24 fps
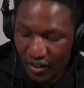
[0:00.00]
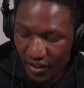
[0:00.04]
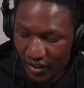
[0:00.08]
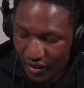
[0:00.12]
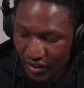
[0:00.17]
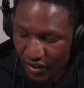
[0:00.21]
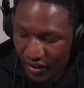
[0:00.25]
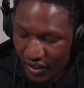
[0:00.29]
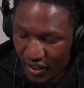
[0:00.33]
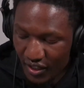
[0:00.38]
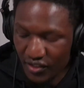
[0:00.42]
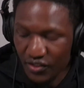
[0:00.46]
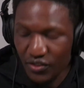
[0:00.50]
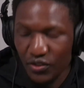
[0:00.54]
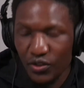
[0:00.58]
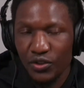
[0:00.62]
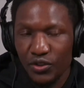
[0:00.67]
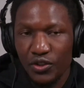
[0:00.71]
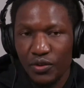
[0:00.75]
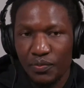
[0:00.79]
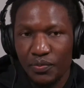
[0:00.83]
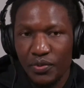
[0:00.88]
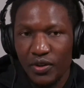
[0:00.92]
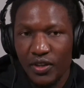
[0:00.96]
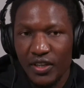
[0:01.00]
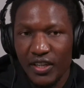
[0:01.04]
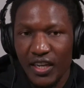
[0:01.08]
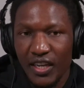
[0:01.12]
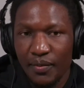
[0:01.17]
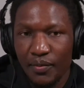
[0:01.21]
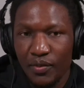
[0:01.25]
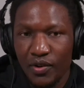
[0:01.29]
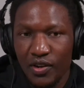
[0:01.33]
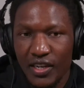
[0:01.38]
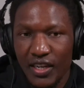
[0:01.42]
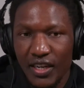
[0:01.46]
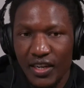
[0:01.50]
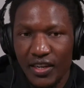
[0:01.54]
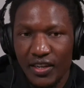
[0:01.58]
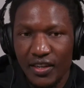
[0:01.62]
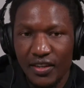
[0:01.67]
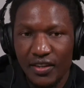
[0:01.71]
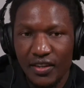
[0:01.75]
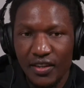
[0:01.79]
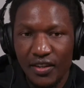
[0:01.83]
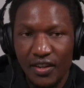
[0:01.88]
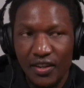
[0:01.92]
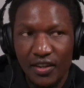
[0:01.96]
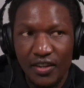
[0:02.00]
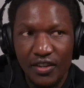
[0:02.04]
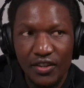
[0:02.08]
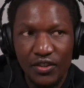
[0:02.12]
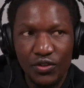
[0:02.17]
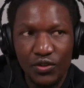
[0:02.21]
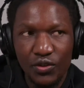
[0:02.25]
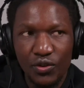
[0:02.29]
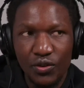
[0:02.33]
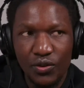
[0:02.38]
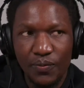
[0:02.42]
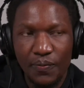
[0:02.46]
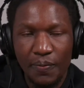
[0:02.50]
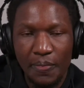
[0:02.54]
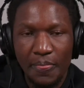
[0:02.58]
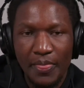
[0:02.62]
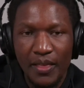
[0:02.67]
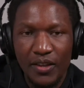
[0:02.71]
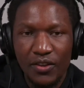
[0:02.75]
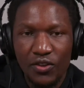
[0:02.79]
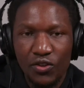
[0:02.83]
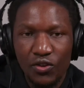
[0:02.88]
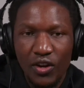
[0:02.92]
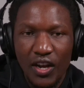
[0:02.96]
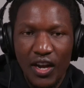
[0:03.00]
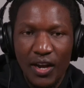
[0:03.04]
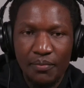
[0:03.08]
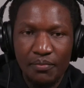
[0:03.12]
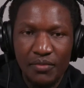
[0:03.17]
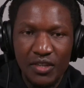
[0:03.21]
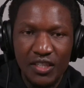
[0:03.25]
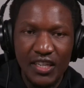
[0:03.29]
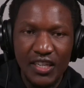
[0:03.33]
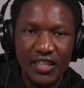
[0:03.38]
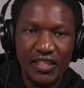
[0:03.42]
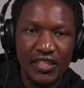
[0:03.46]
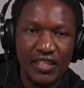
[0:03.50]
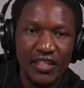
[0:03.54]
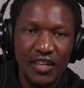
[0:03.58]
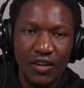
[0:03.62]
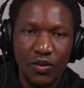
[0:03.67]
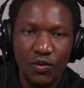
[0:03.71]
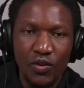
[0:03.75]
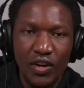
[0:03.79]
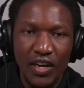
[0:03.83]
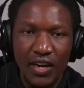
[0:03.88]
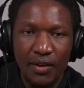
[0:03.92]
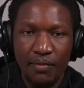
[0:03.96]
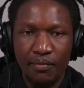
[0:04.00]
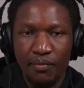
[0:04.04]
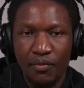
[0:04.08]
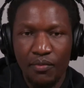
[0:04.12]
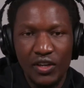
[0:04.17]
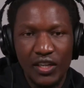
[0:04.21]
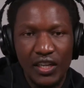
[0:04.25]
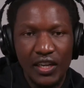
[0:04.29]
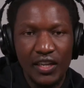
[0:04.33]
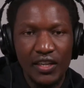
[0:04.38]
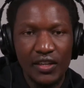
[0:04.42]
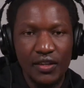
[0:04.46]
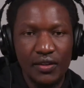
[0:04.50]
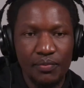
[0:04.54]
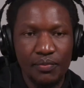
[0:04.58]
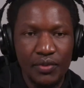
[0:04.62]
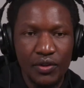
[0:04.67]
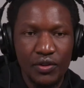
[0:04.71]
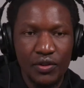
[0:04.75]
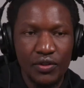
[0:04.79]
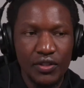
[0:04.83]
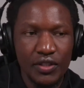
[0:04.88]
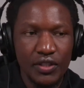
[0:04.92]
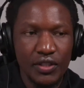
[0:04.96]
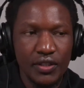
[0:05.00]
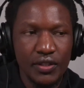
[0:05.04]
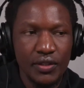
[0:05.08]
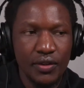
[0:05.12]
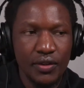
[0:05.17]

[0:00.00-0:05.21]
There's also building a model. So I'm researching while I'm modeling, because